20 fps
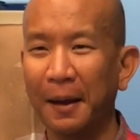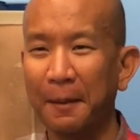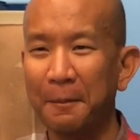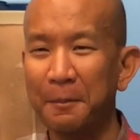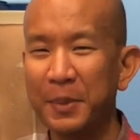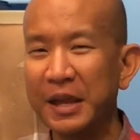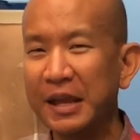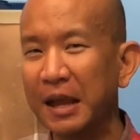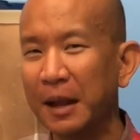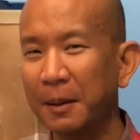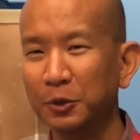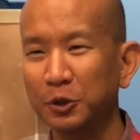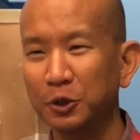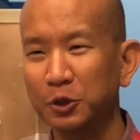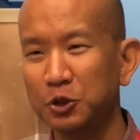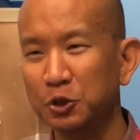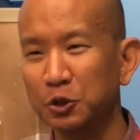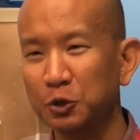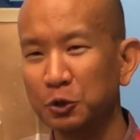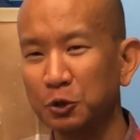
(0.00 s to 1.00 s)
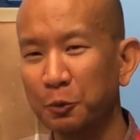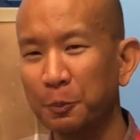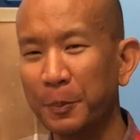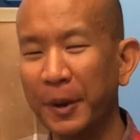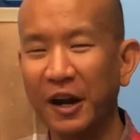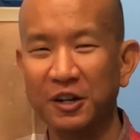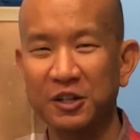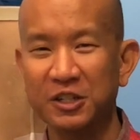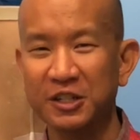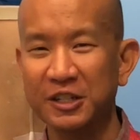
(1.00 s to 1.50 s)
being able to do
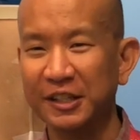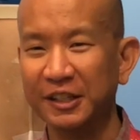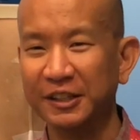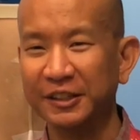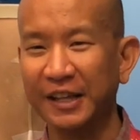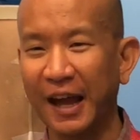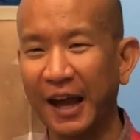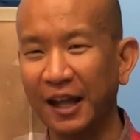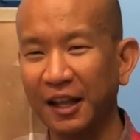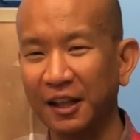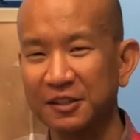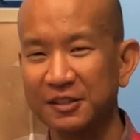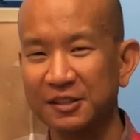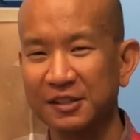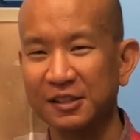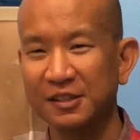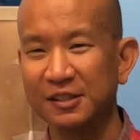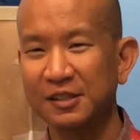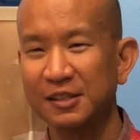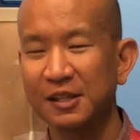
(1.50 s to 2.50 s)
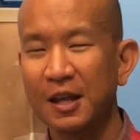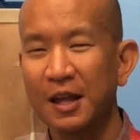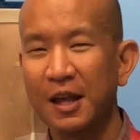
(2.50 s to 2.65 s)
peritoneal dialysis